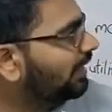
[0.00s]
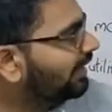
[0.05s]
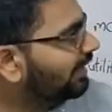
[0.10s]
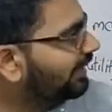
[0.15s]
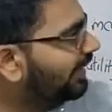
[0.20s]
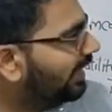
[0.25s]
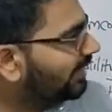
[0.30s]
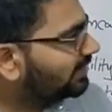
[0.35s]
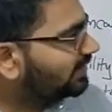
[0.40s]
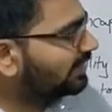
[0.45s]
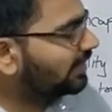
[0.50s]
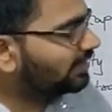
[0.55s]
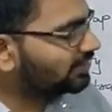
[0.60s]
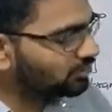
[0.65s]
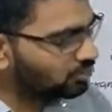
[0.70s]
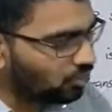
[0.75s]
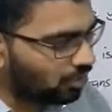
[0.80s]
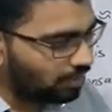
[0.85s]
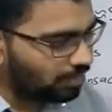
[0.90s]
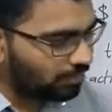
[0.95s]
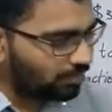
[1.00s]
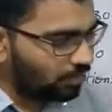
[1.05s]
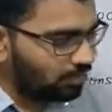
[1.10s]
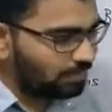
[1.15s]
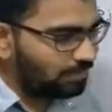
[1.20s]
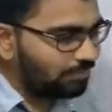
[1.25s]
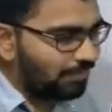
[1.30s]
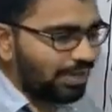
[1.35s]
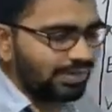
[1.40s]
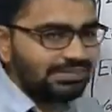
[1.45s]
Next, let's talk
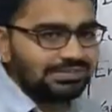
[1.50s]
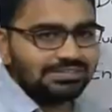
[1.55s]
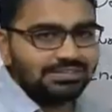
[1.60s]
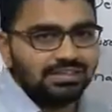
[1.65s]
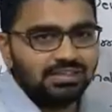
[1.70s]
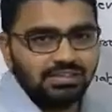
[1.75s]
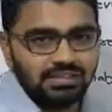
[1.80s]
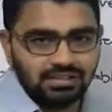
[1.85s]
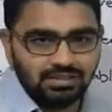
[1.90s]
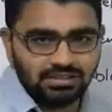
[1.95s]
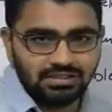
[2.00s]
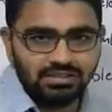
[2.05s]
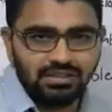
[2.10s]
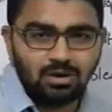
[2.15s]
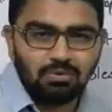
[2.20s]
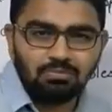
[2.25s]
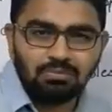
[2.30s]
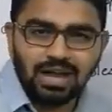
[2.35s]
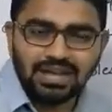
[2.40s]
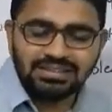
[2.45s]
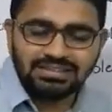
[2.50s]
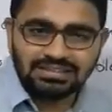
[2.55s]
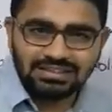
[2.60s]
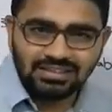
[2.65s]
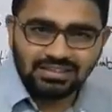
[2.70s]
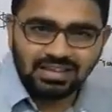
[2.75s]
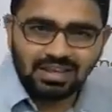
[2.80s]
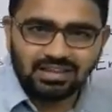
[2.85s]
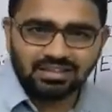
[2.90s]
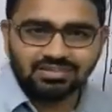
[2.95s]
about Mycelia. Now,
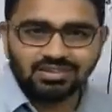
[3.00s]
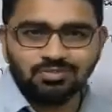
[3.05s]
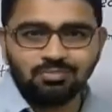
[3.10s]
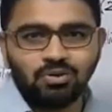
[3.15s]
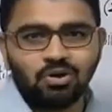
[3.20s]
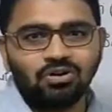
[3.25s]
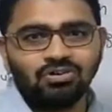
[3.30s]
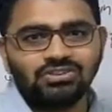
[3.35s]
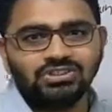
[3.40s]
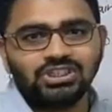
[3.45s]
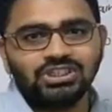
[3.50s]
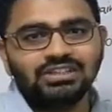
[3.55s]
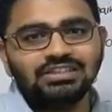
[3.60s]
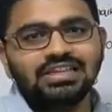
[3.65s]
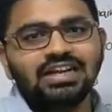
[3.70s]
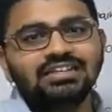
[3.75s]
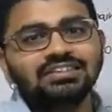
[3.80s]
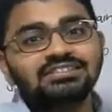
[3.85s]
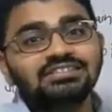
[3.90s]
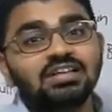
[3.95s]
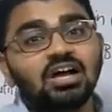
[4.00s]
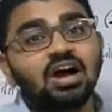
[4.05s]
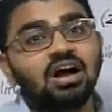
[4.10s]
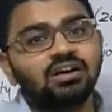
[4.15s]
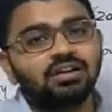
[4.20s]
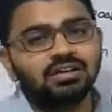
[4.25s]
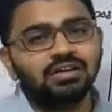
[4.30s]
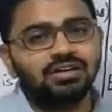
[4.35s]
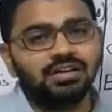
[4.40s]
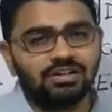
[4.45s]
Mycelia is a blockchain that is
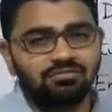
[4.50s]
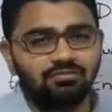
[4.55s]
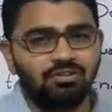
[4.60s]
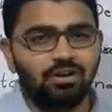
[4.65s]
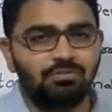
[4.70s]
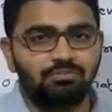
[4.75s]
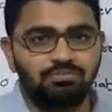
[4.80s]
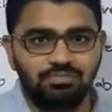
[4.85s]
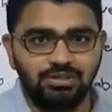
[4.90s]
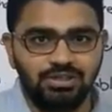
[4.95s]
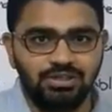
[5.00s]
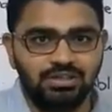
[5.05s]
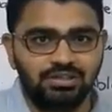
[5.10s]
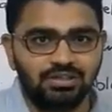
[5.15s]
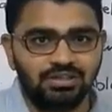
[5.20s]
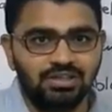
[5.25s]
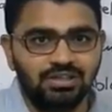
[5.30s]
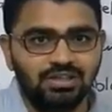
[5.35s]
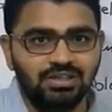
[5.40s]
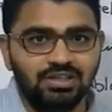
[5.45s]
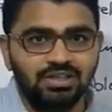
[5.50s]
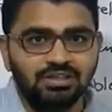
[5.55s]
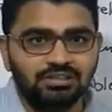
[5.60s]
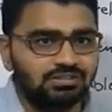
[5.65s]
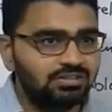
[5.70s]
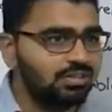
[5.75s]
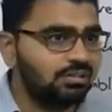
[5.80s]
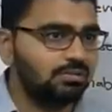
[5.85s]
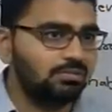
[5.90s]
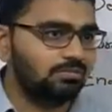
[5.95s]
under development.
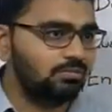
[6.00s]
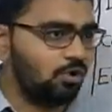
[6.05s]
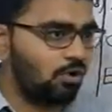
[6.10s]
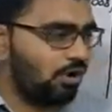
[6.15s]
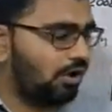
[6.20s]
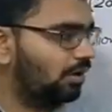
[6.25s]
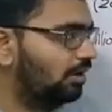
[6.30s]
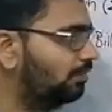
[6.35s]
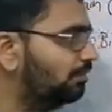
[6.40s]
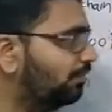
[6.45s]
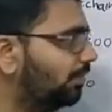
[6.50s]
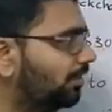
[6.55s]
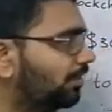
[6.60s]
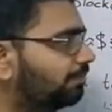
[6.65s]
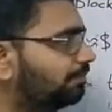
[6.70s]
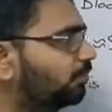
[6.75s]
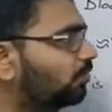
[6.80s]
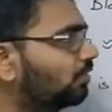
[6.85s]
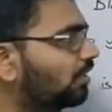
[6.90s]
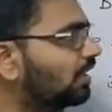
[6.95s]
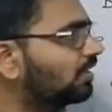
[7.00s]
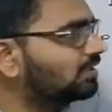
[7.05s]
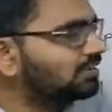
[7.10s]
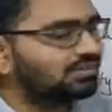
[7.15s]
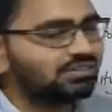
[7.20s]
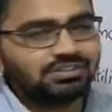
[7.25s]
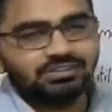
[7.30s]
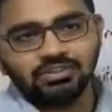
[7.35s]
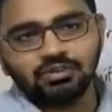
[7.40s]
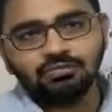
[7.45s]
The
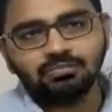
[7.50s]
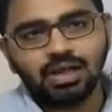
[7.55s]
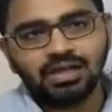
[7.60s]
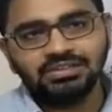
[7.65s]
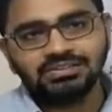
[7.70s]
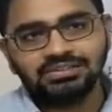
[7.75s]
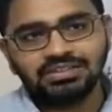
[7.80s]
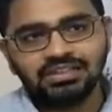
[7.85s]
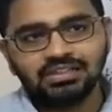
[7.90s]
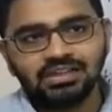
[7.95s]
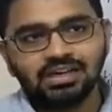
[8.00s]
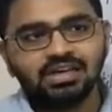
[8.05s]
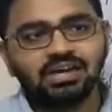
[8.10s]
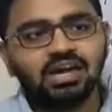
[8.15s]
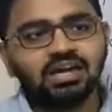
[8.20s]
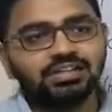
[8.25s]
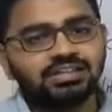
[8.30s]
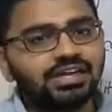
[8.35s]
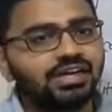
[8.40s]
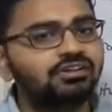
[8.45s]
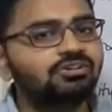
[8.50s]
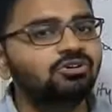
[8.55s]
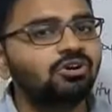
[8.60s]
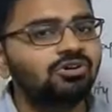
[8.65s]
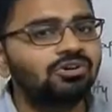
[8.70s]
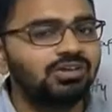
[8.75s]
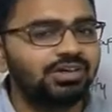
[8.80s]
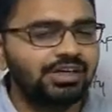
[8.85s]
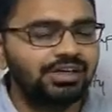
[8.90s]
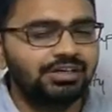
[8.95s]
cryptocurrencies of Mycelia are yet
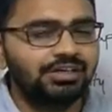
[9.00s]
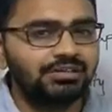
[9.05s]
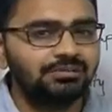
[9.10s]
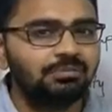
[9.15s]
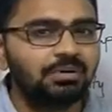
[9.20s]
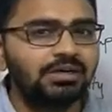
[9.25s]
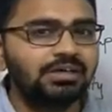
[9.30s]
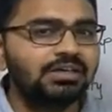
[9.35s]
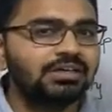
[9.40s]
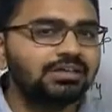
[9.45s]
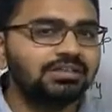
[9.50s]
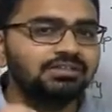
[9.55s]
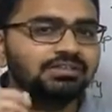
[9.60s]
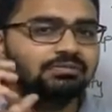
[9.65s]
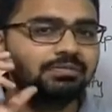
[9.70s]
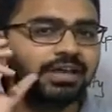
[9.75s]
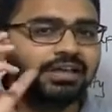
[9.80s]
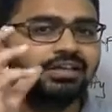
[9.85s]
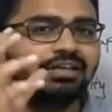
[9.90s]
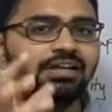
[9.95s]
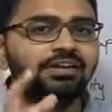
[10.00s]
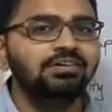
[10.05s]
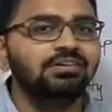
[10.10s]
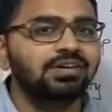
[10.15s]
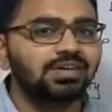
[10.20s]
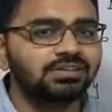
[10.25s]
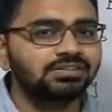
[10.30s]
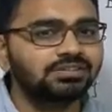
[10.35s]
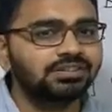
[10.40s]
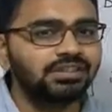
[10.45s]
not traded, but it is a very
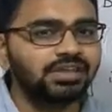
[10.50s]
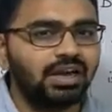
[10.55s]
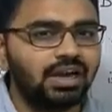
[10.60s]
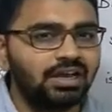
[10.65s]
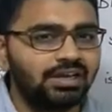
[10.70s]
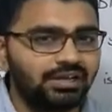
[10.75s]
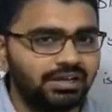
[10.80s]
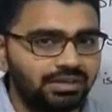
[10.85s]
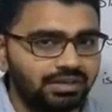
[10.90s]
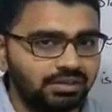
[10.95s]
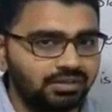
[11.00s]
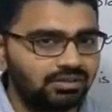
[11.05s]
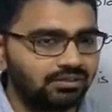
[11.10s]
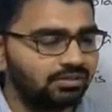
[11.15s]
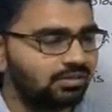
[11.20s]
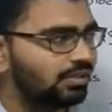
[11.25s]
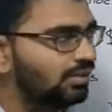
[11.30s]
interesting idea.